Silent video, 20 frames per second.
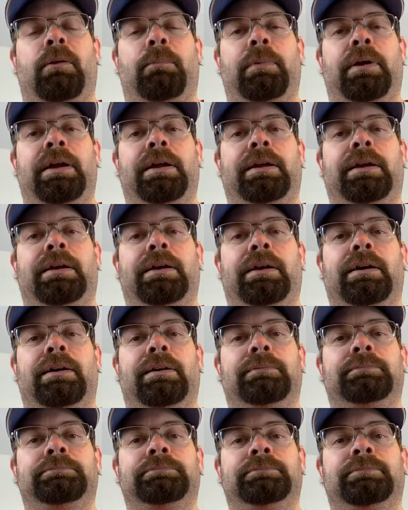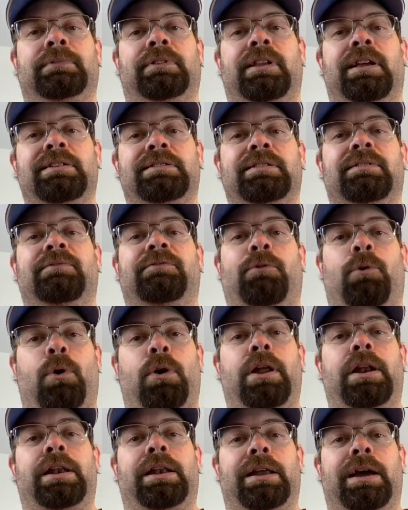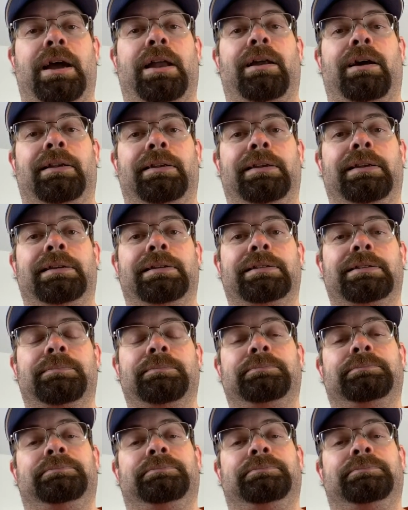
make less than $4.99 on this.